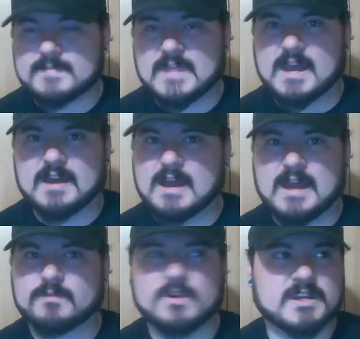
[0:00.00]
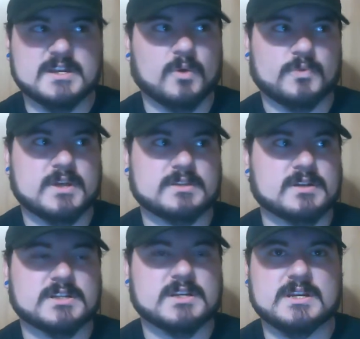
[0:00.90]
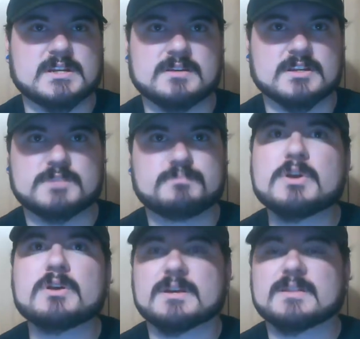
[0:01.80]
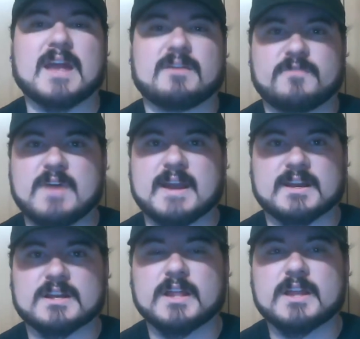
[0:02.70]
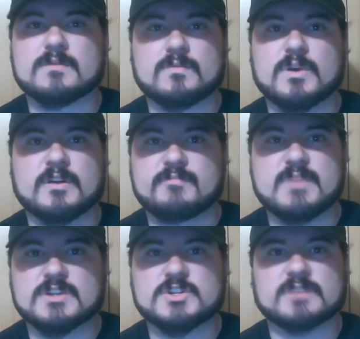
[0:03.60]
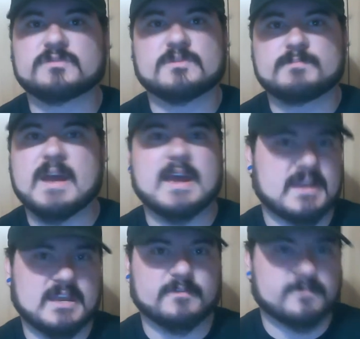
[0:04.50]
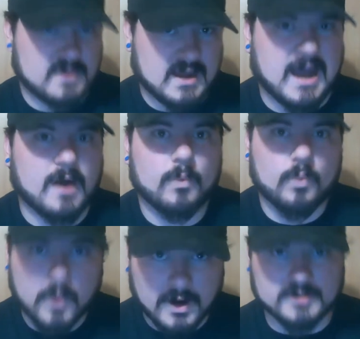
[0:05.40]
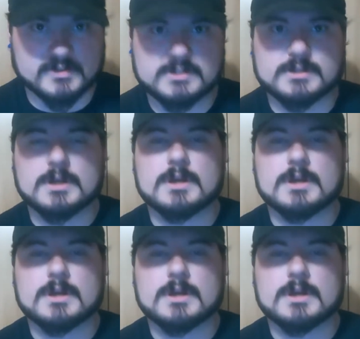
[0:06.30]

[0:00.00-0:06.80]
I really don't think there's any disputing that fact. Clinton would have been just as bad, if not worse.